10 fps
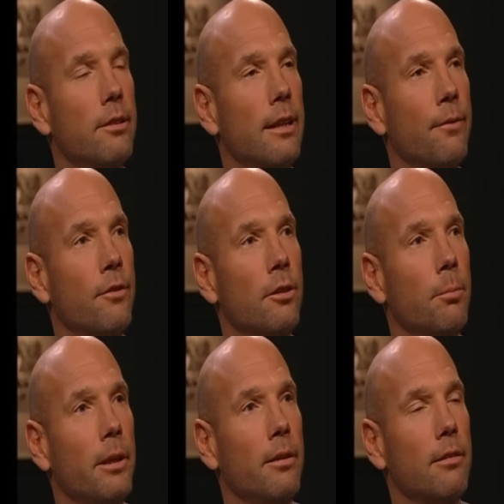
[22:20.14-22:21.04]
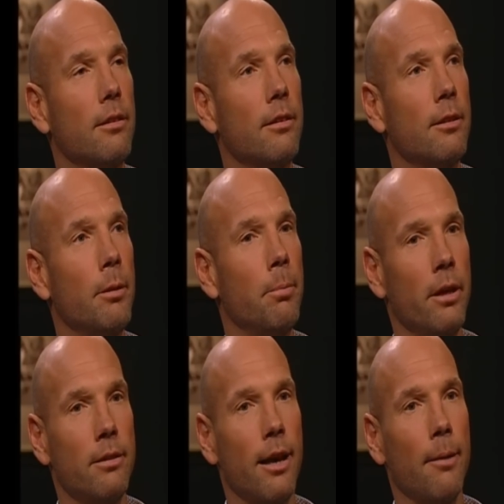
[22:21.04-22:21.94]
enough to be
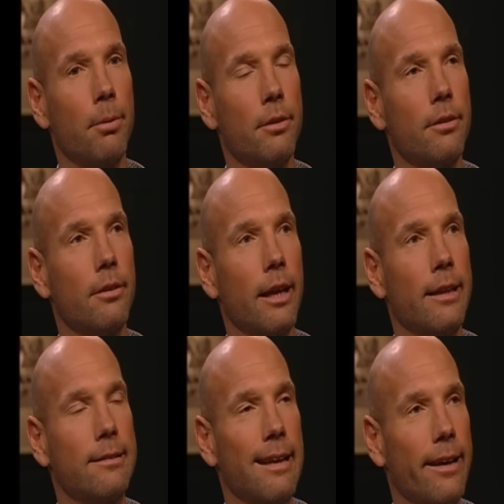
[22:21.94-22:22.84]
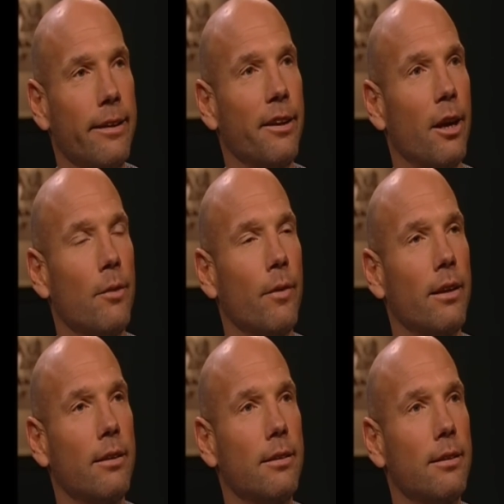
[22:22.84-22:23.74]
picked up and taken over